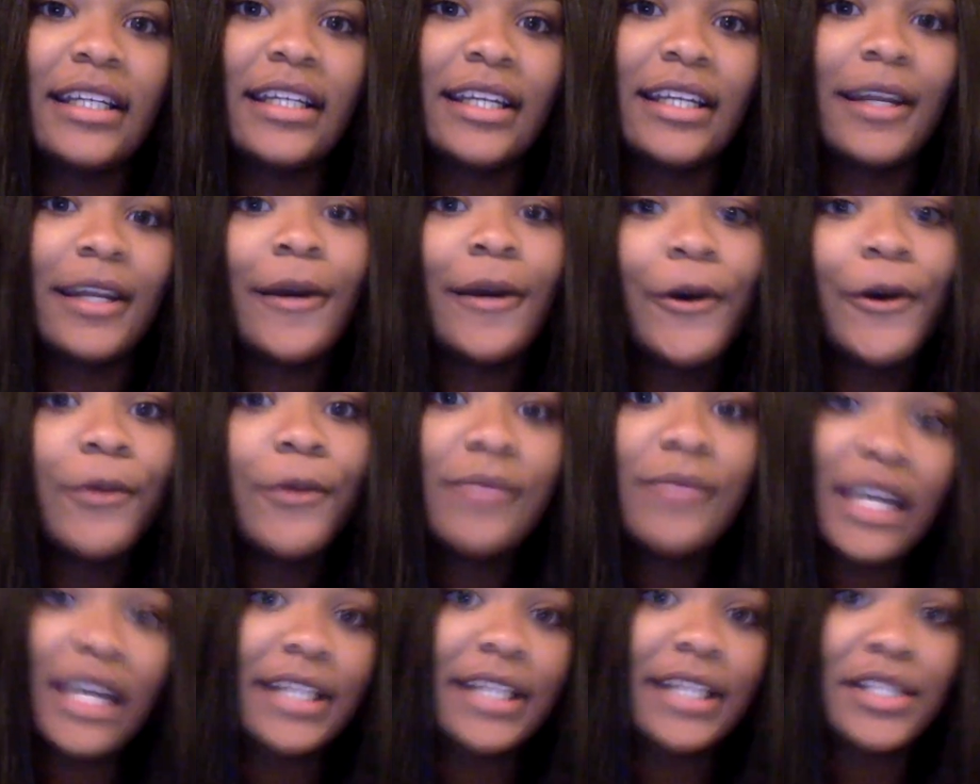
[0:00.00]
And I hope
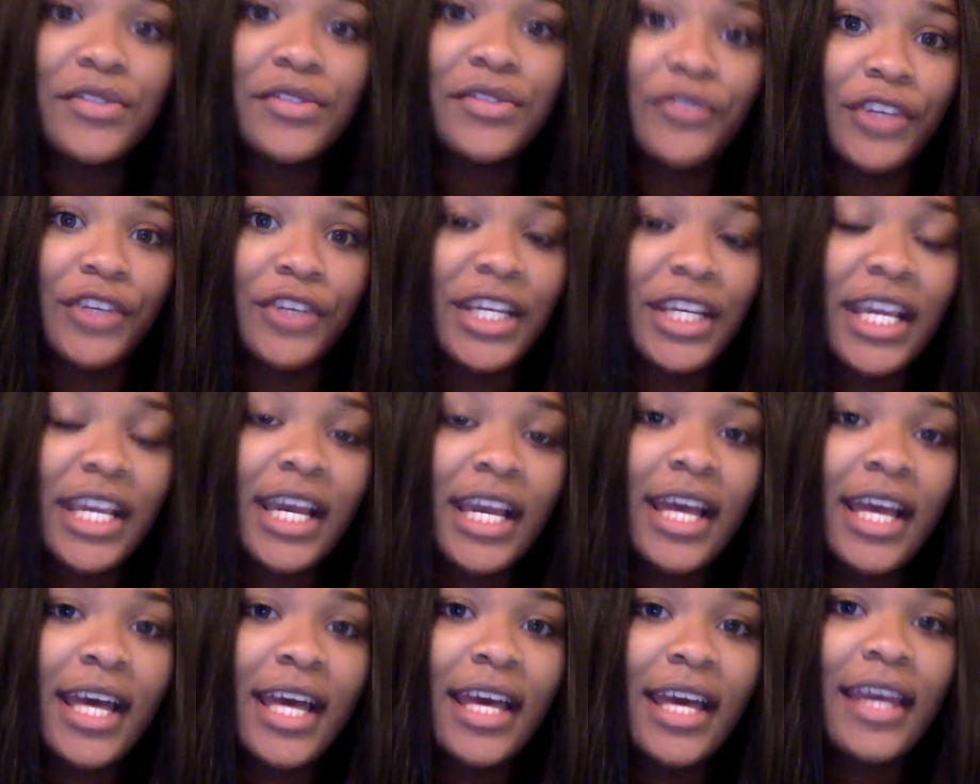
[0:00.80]
that is free
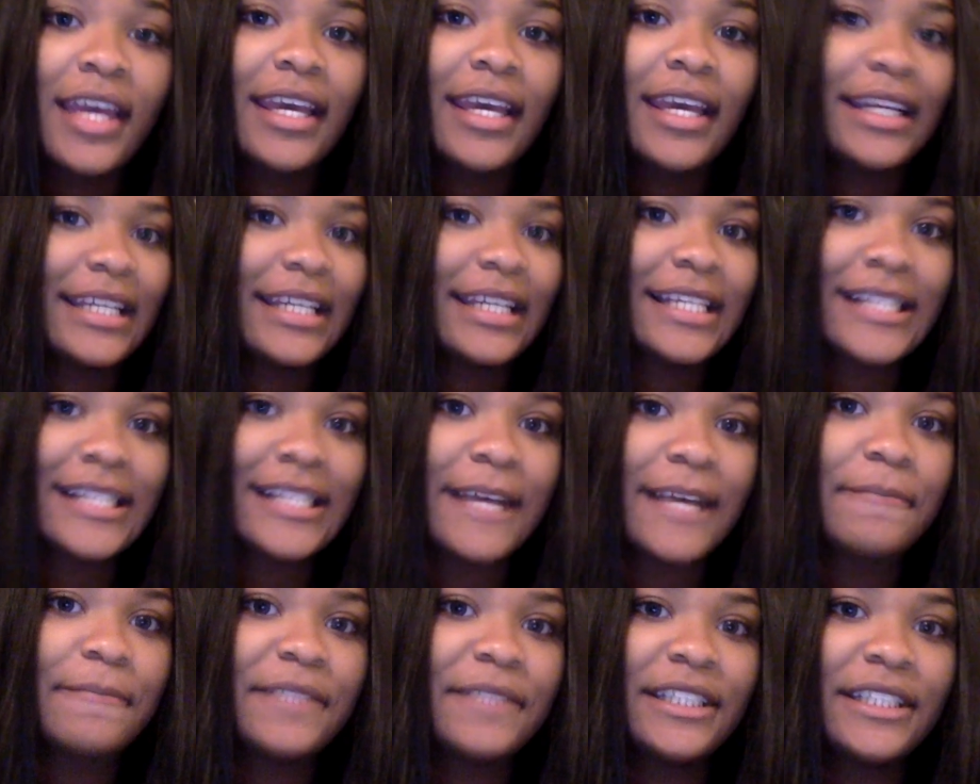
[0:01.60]
and
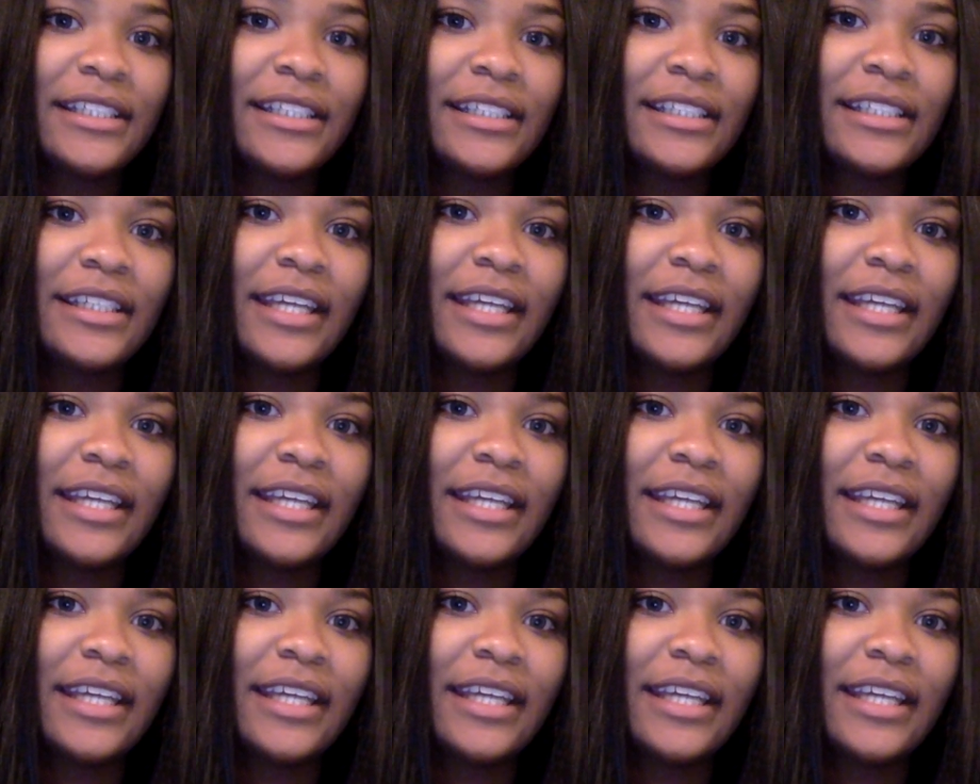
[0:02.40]
accepted